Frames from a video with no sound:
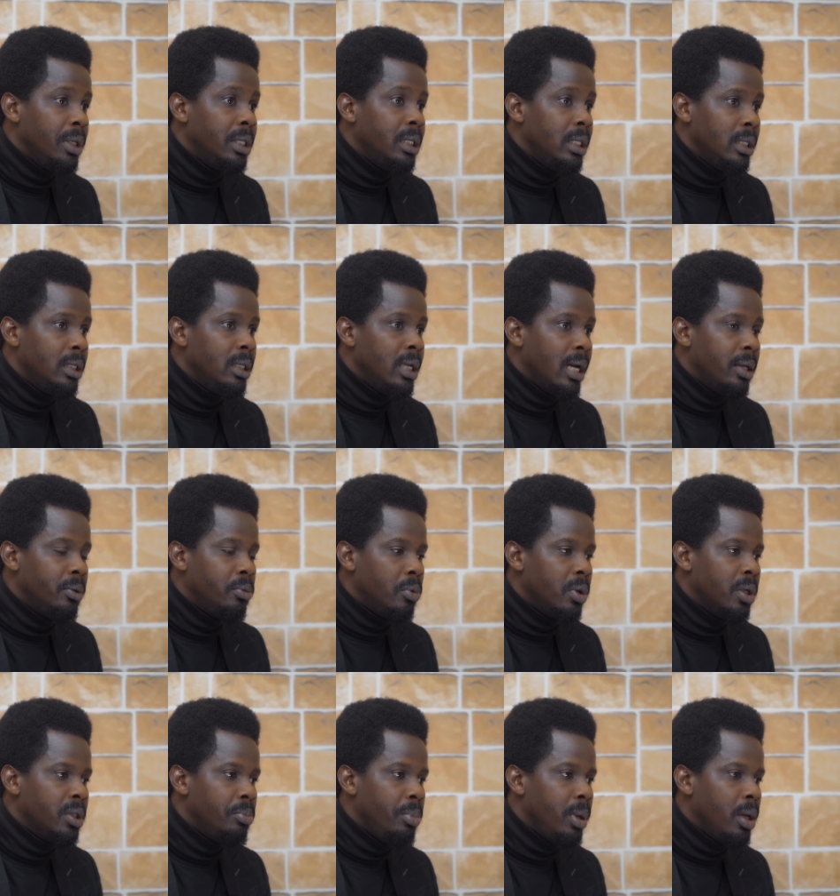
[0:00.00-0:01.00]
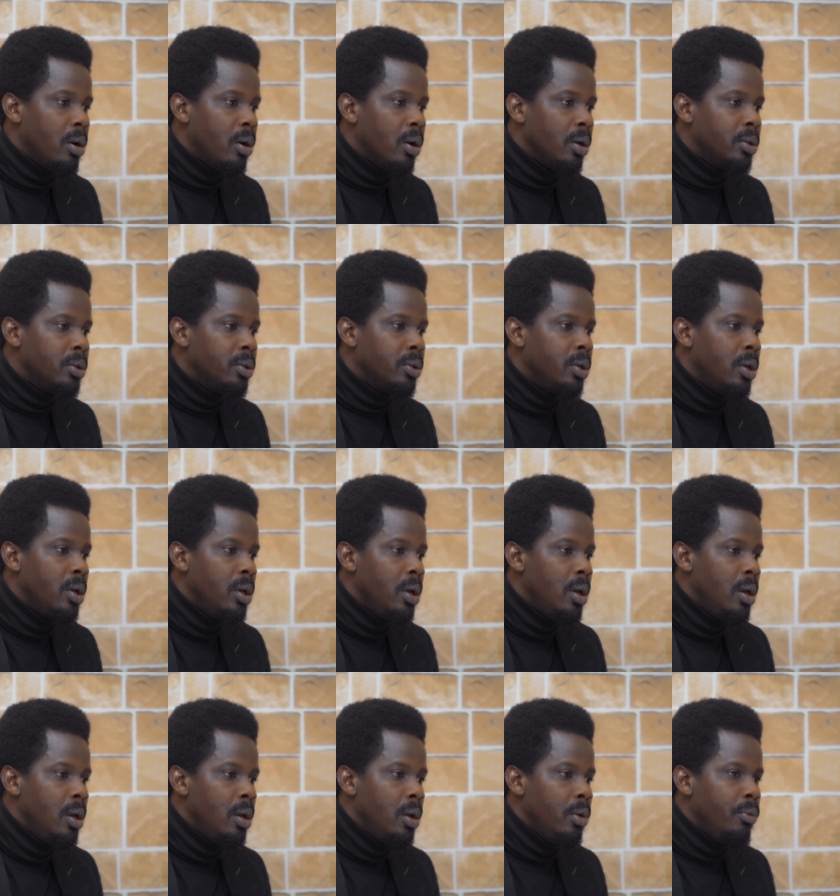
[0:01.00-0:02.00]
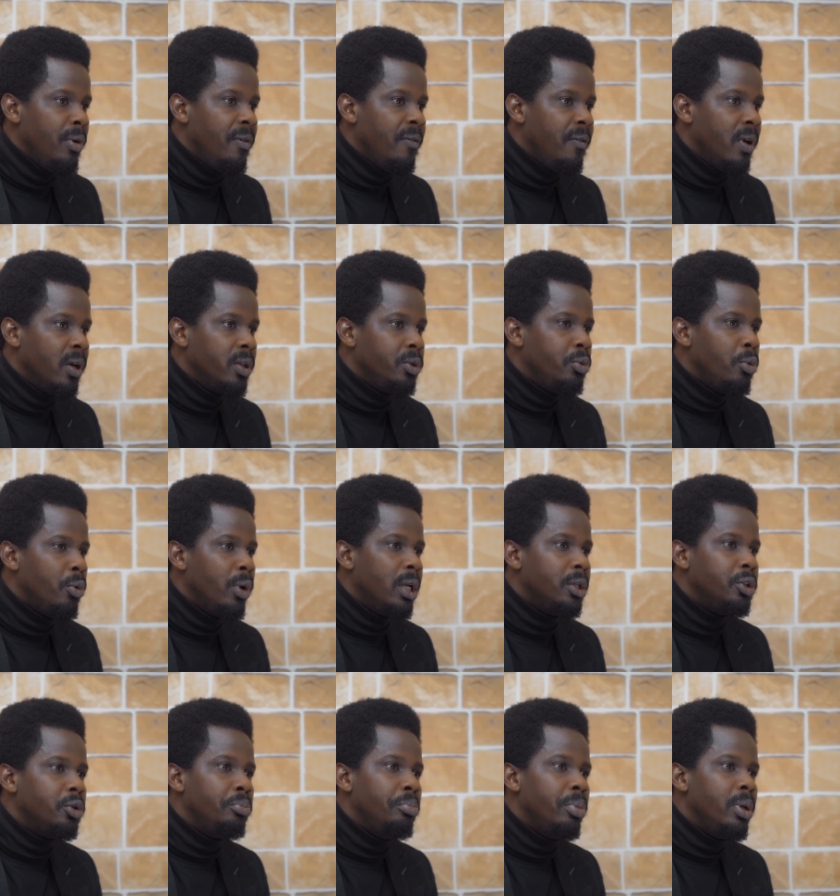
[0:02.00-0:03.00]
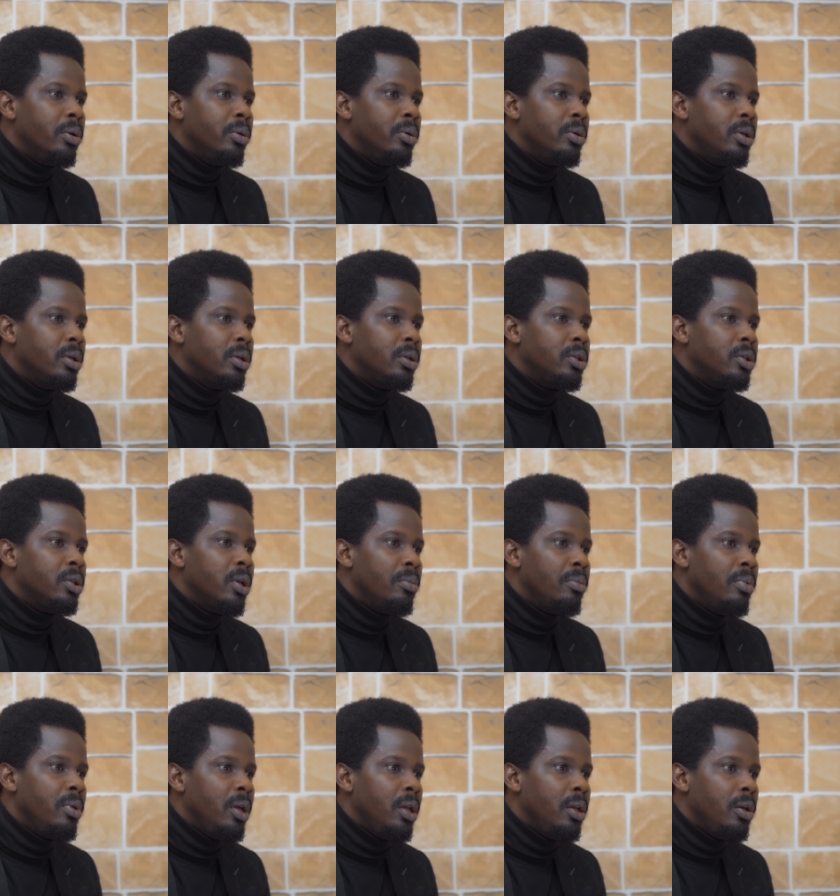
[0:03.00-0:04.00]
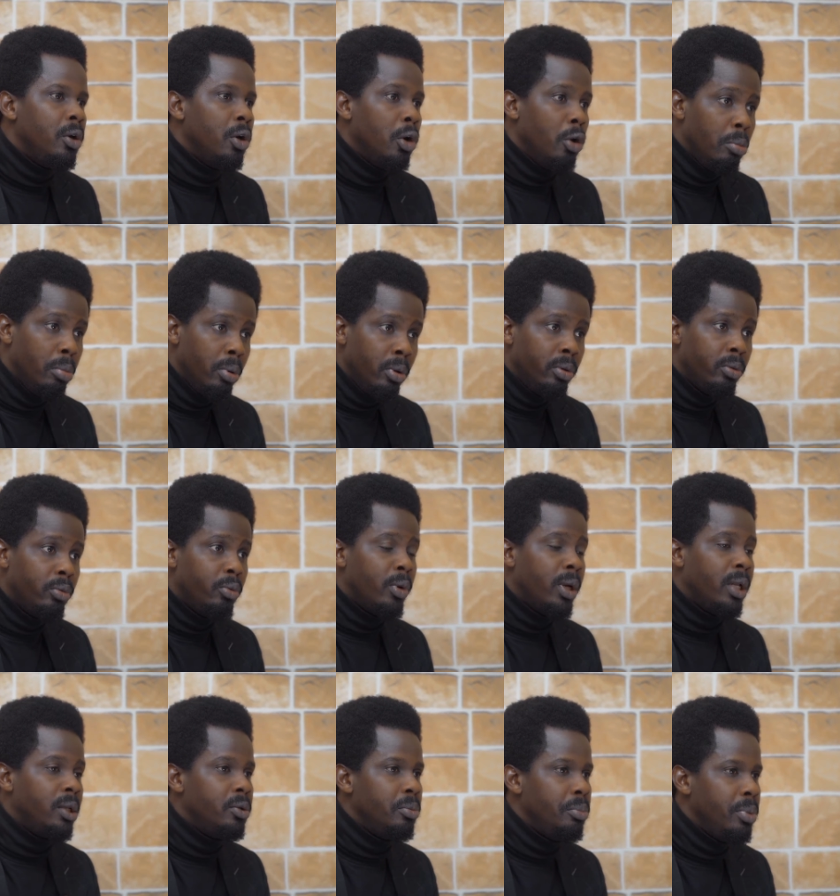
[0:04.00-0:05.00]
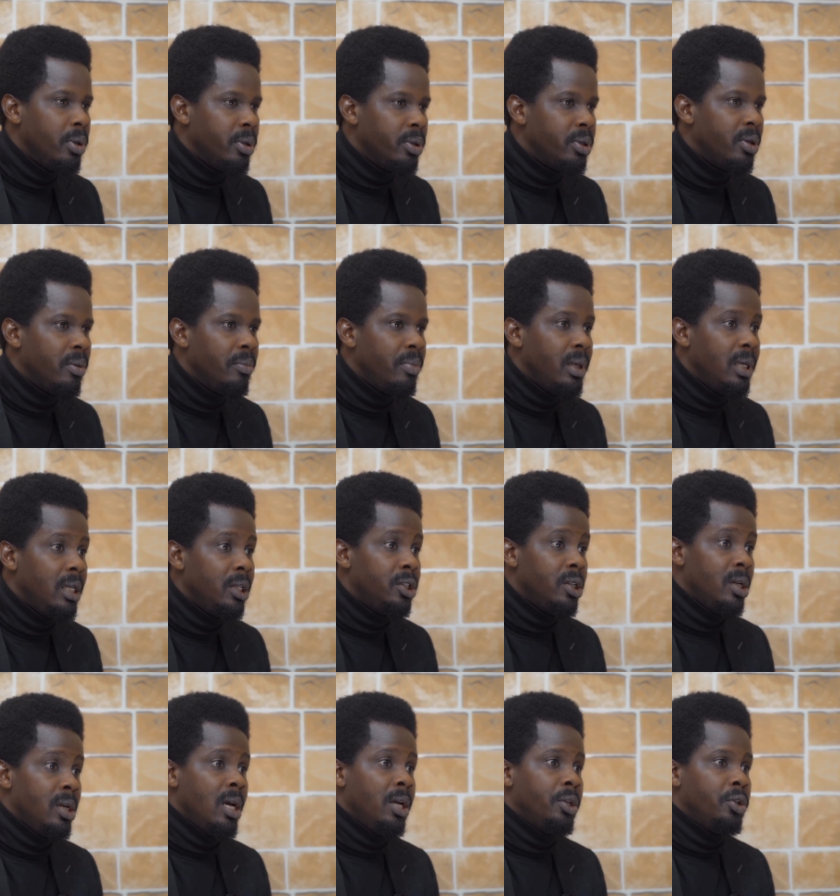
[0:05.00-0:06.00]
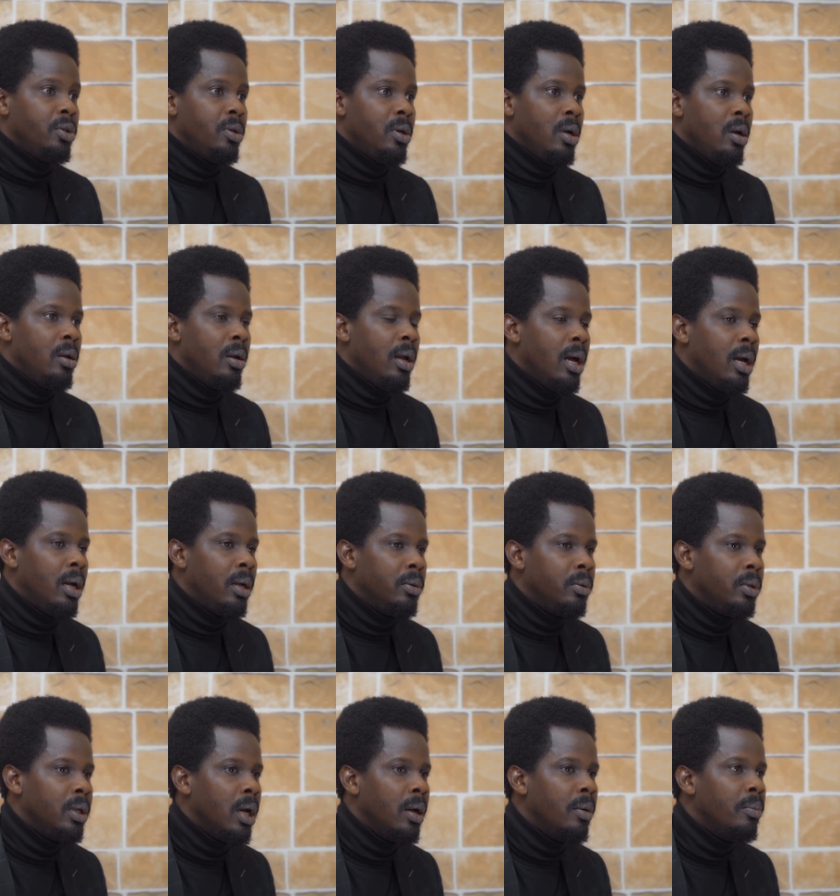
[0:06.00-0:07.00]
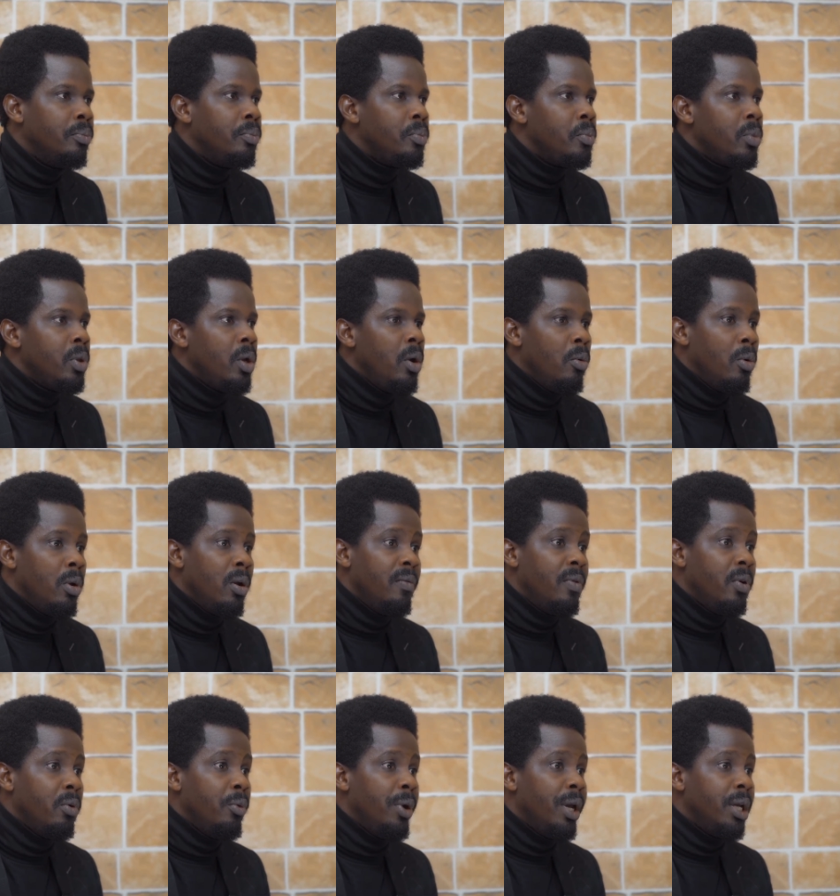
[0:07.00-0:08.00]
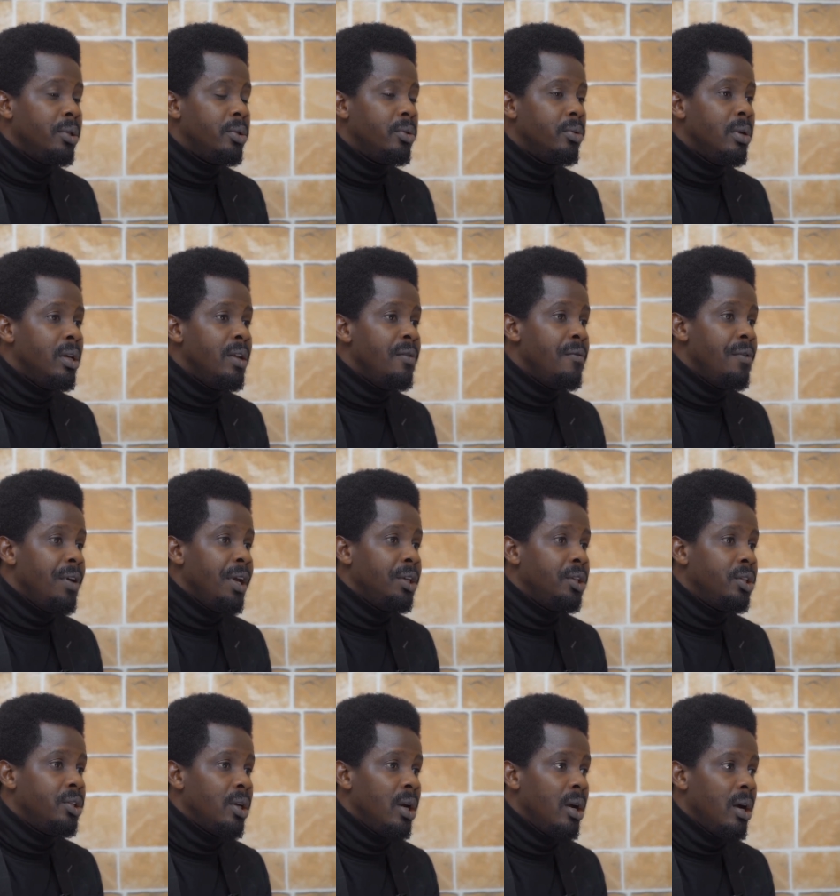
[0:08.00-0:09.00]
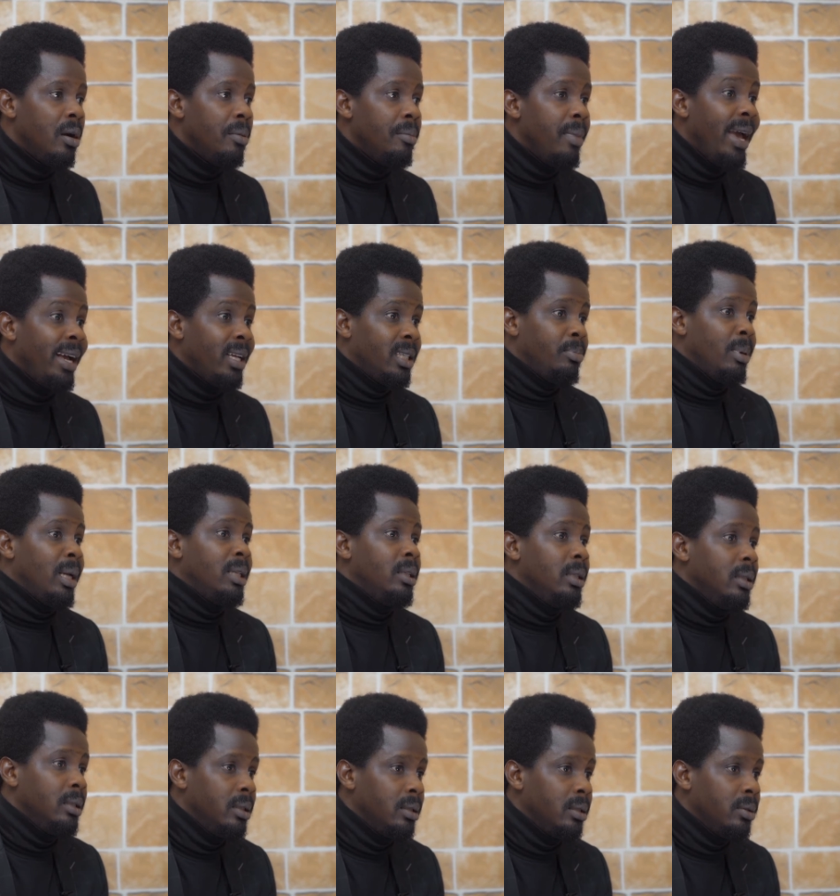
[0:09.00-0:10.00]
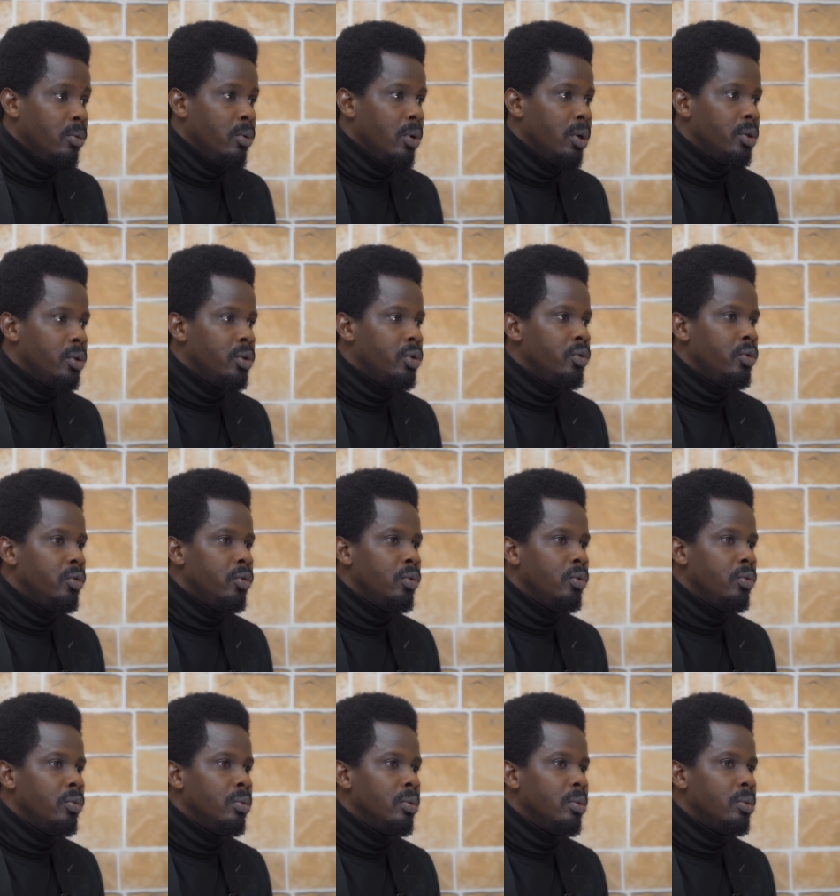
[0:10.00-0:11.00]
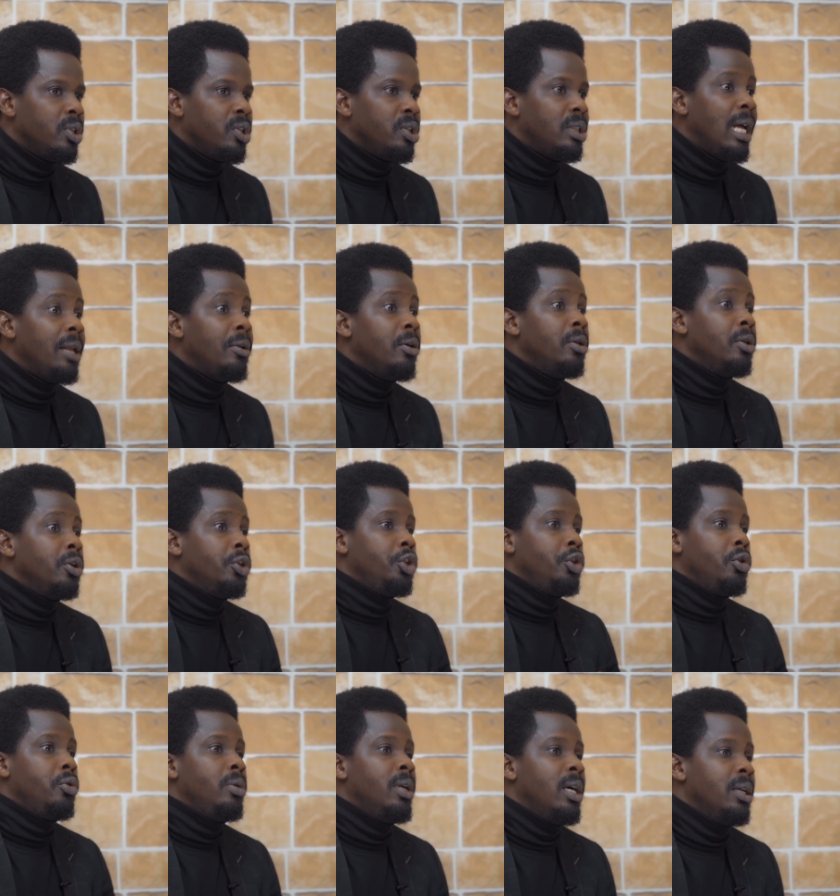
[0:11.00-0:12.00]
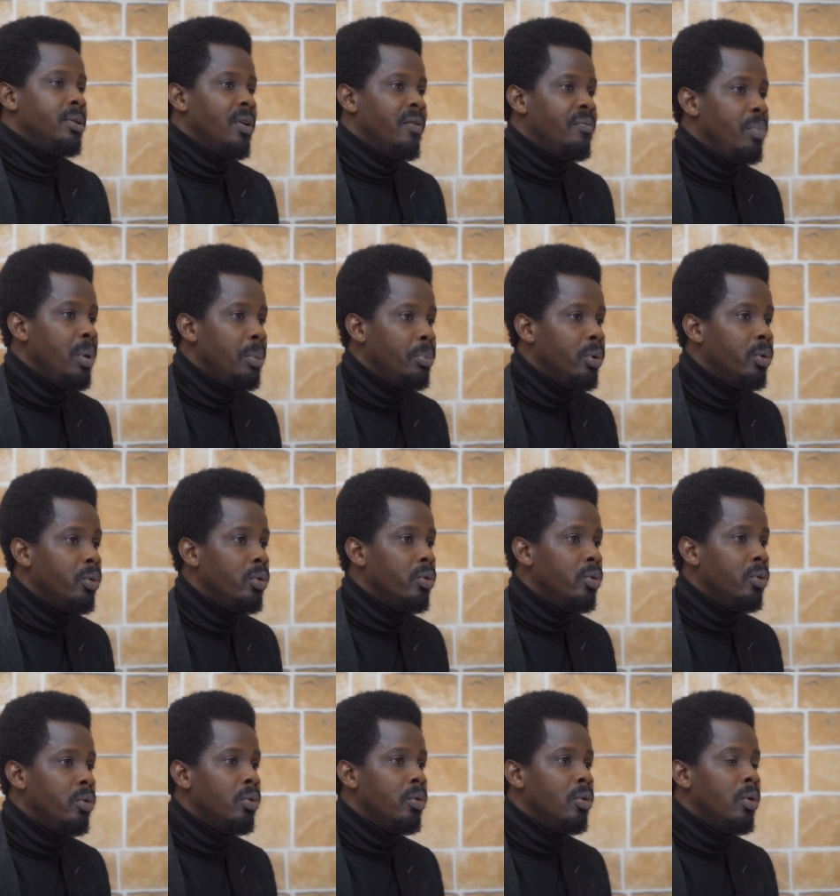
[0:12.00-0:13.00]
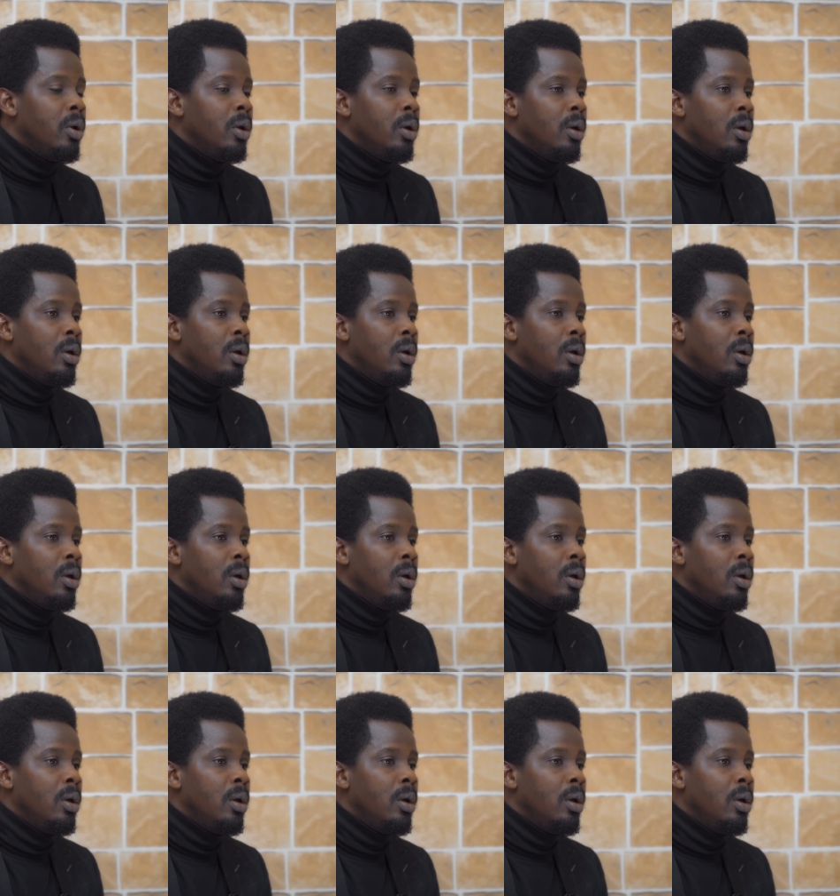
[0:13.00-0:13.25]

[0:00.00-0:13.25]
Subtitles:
we did that was because we felt we wanted to build something global, we wanted to build something international, and one of the ways to leverage expertise was to stand on the shoulders of people who